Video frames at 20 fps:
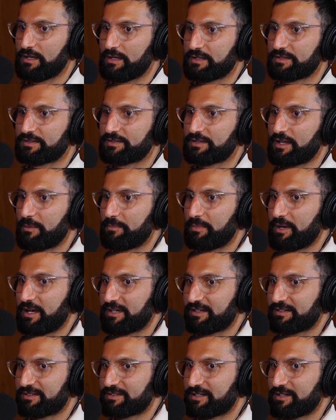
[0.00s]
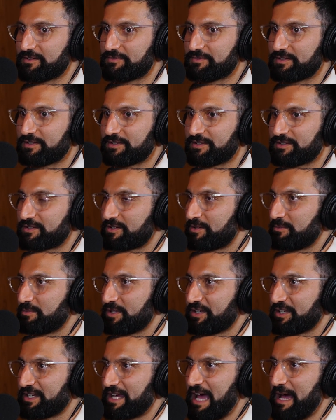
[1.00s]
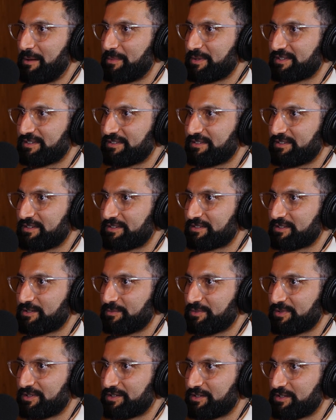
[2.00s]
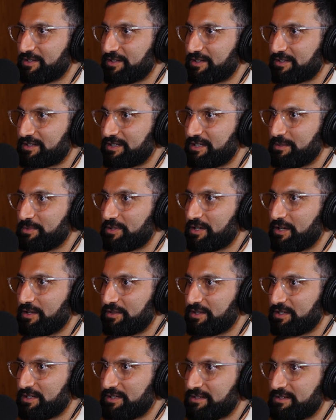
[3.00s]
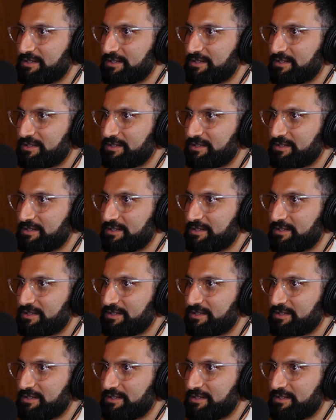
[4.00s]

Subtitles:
Stop buying stuff and start building habits and systems to keep you healthy.